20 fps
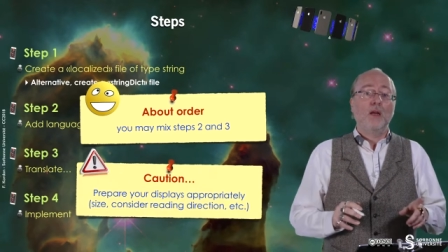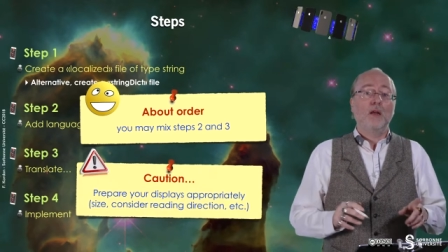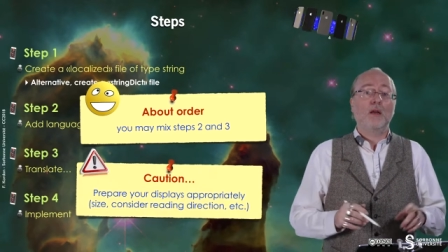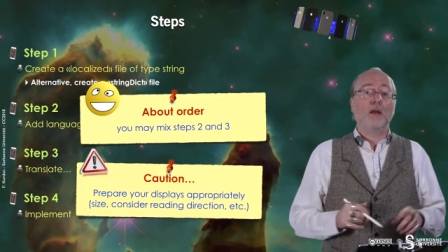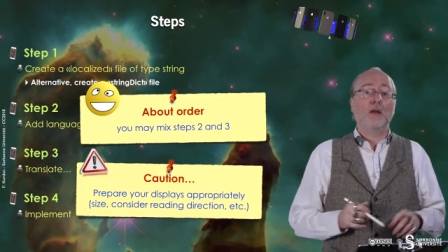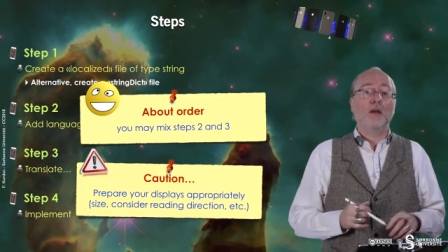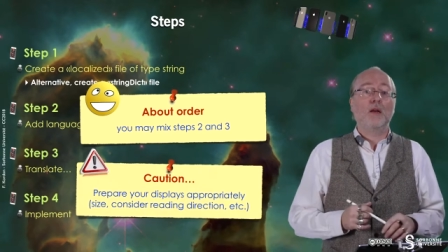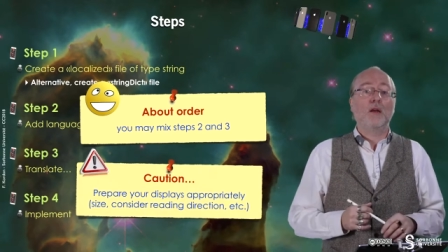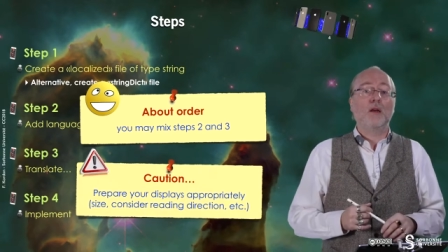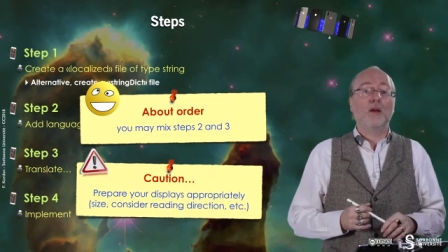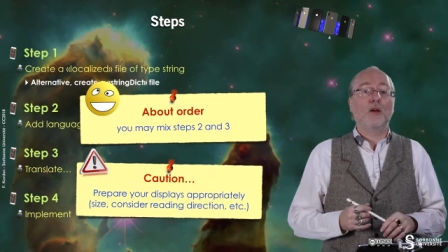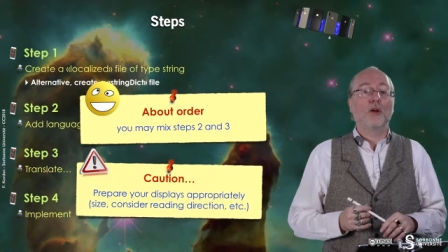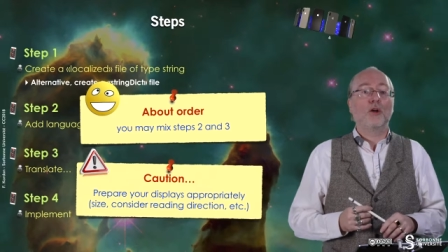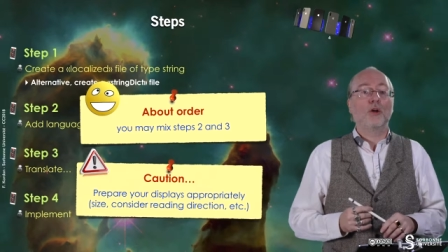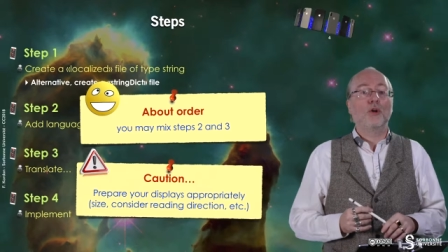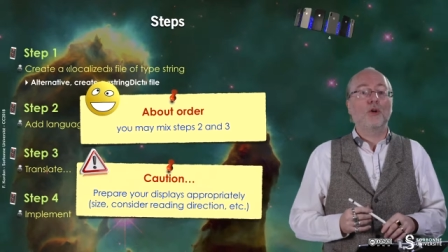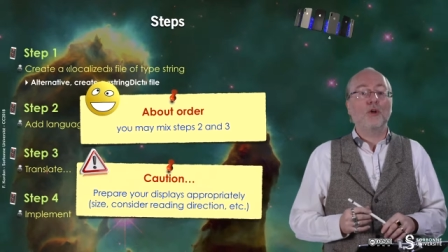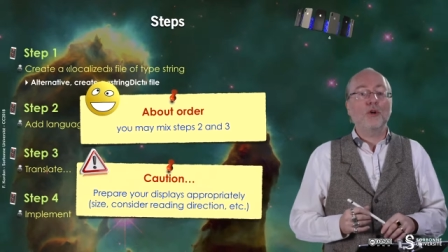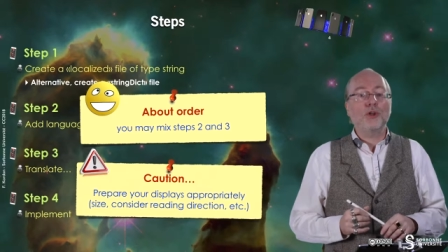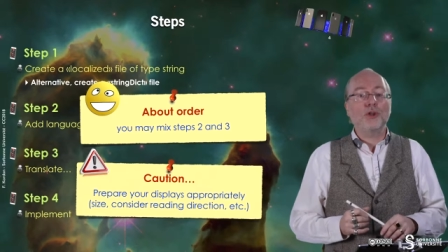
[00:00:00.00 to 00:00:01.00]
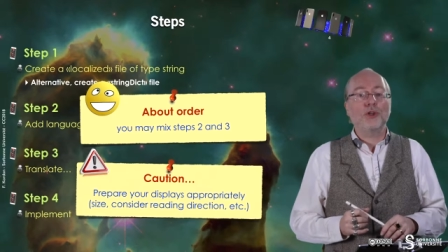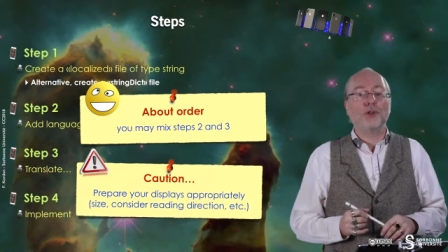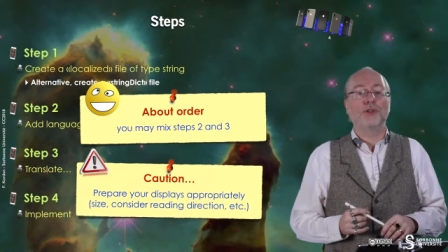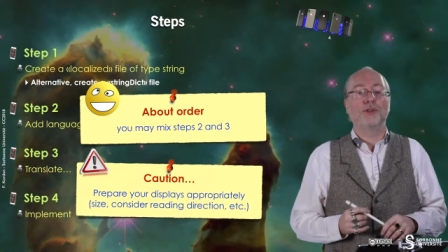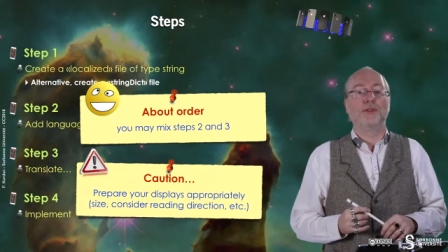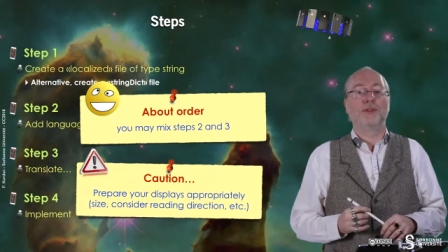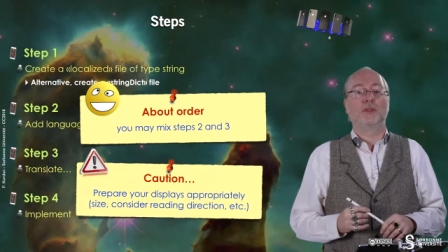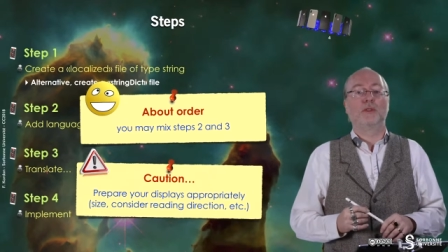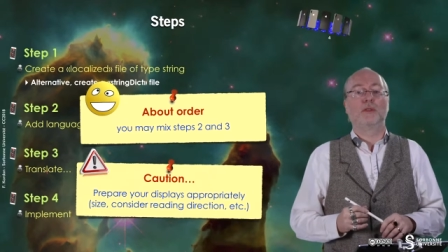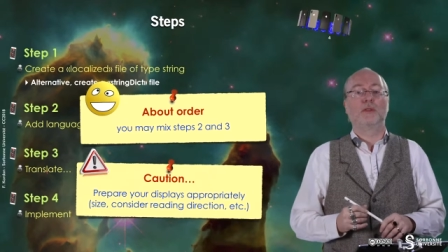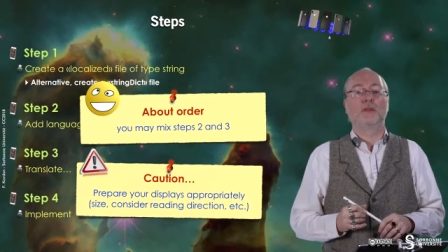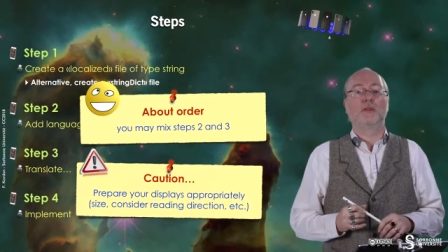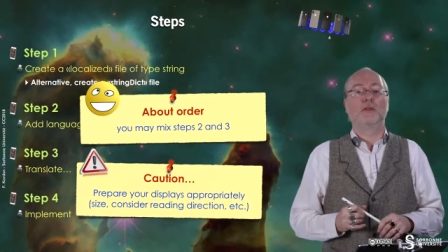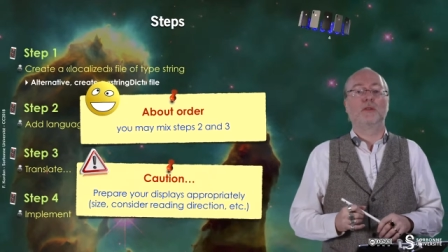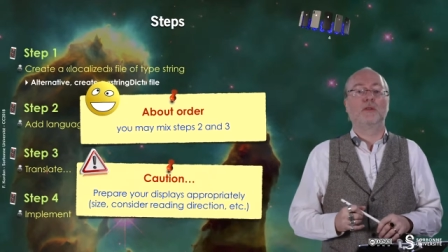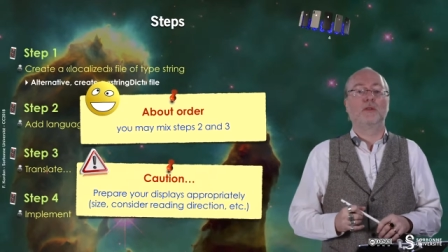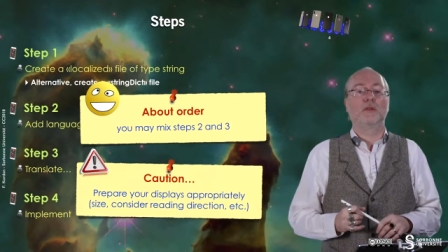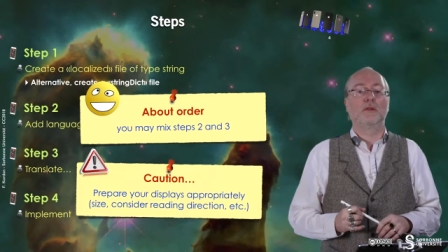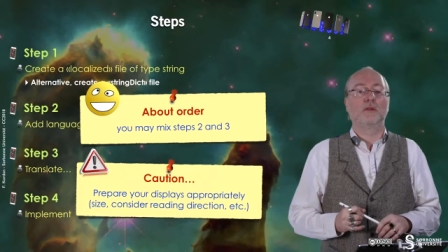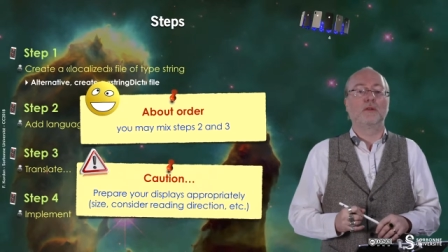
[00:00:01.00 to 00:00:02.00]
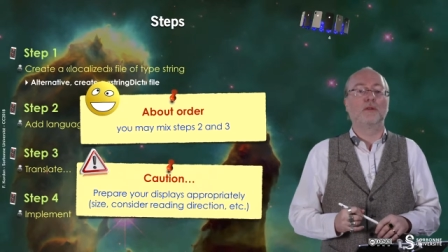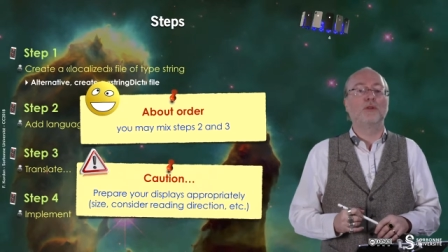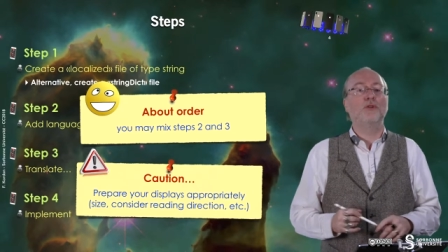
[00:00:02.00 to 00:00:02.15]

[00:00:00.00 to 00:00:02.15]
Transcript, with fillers: Uh, caution, uh,